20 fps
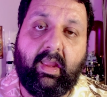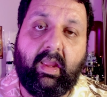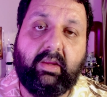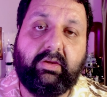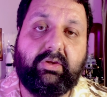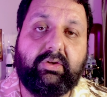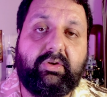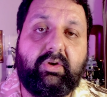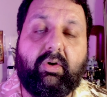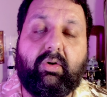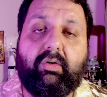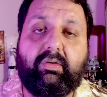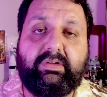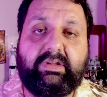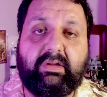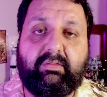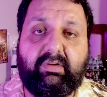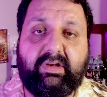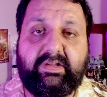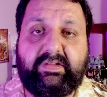The
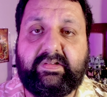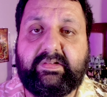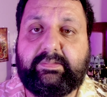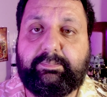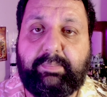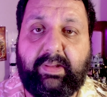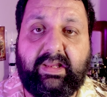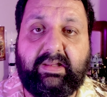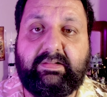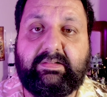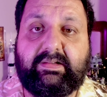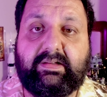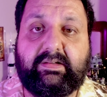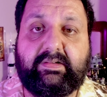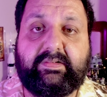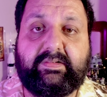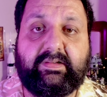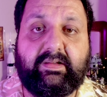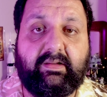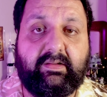greatest
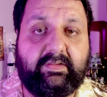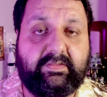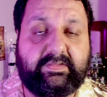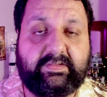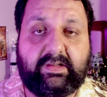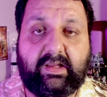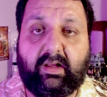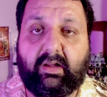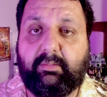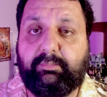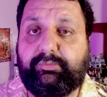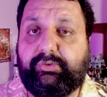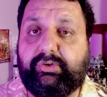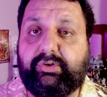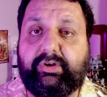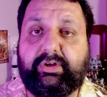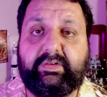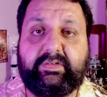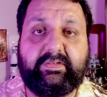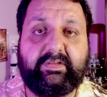painters,
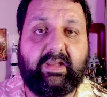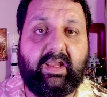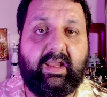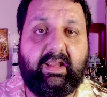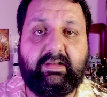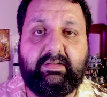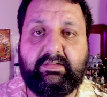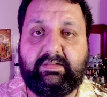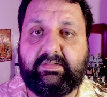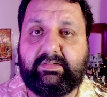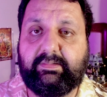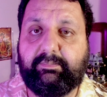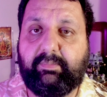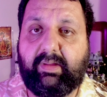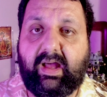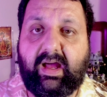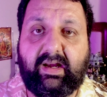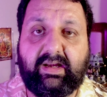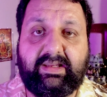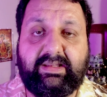sculptors and
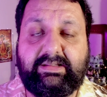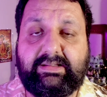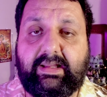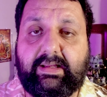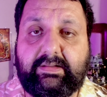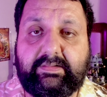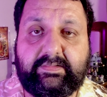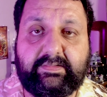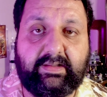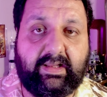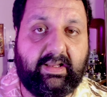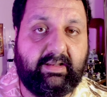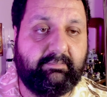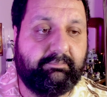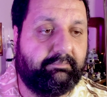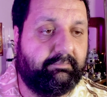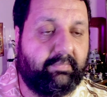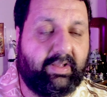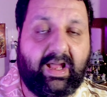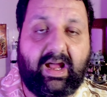architects
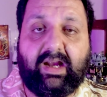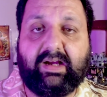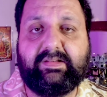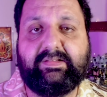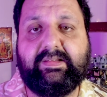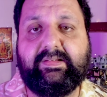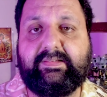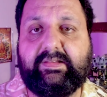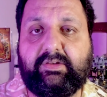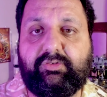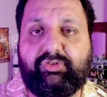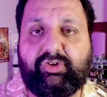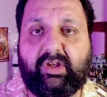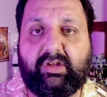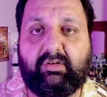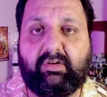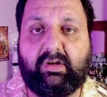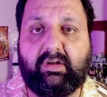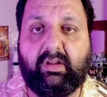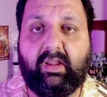and artists in
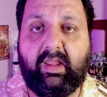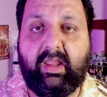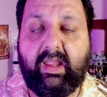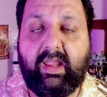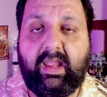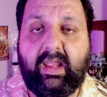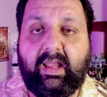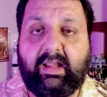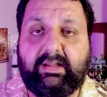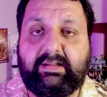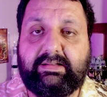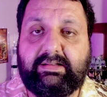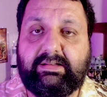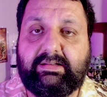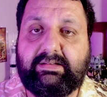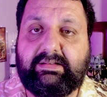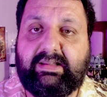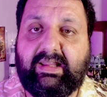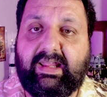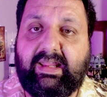general,
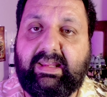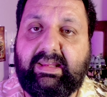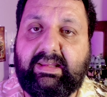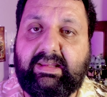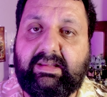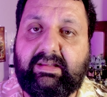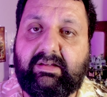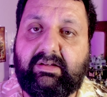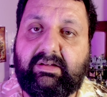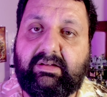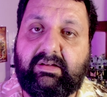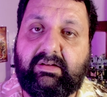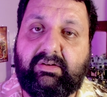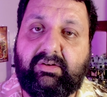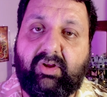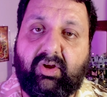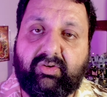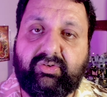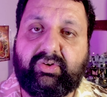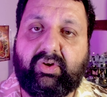they
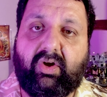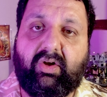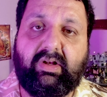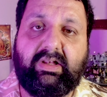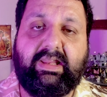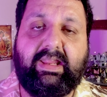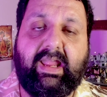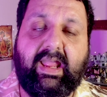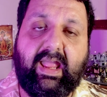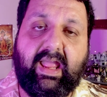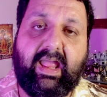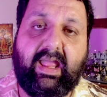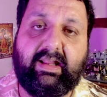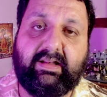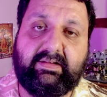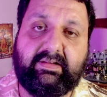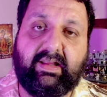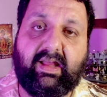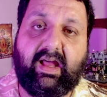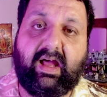not only
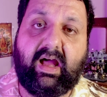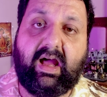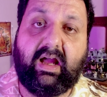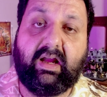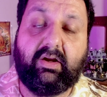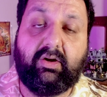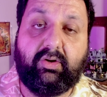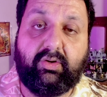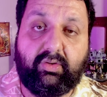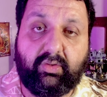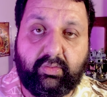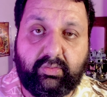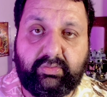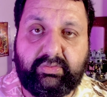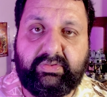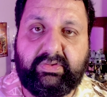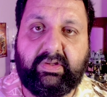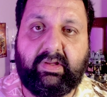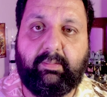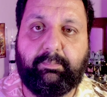had a
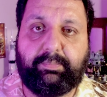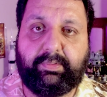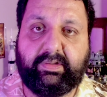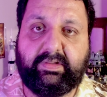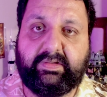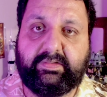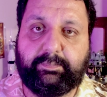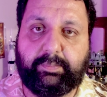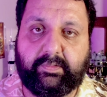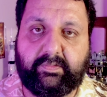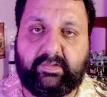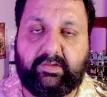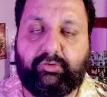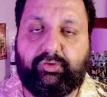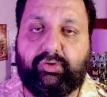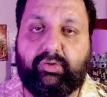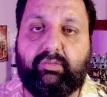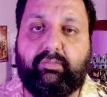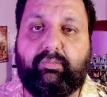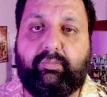good
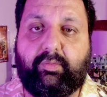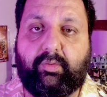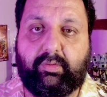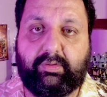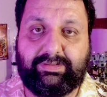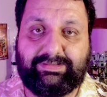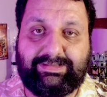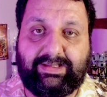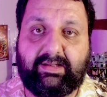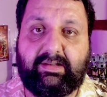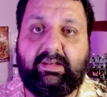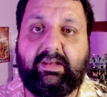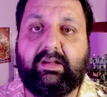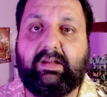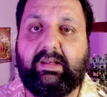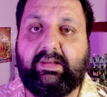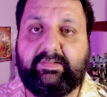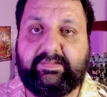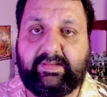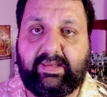predisposition for
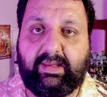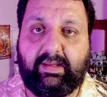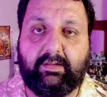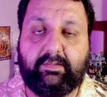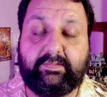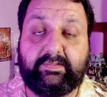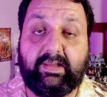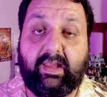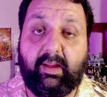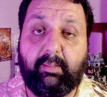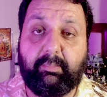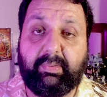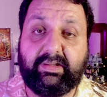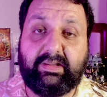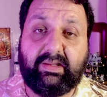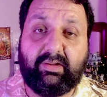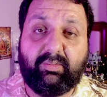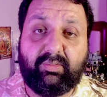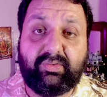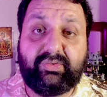technical skills, but
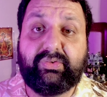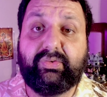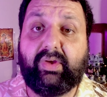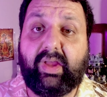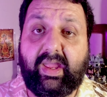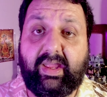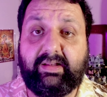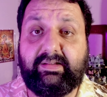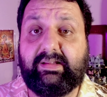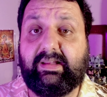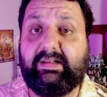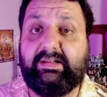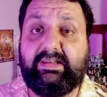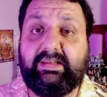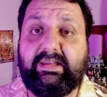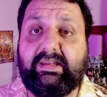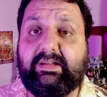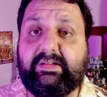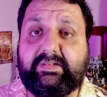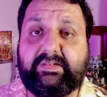they also had
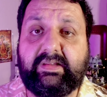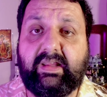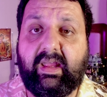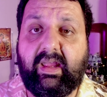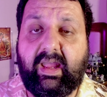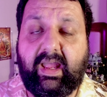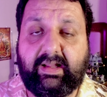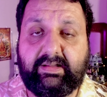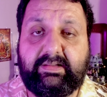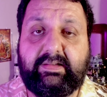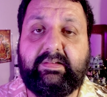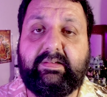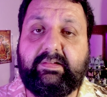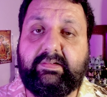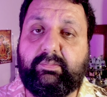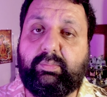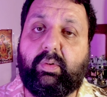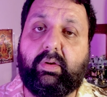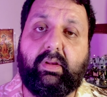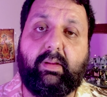ideas, and this
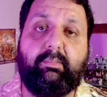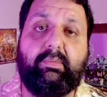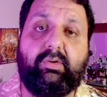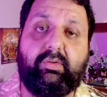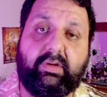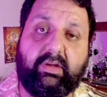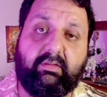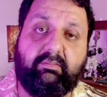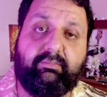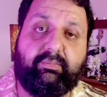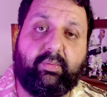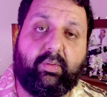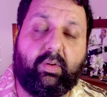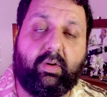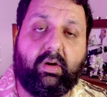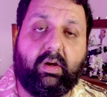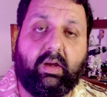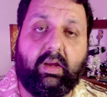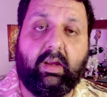is what I'm looking for.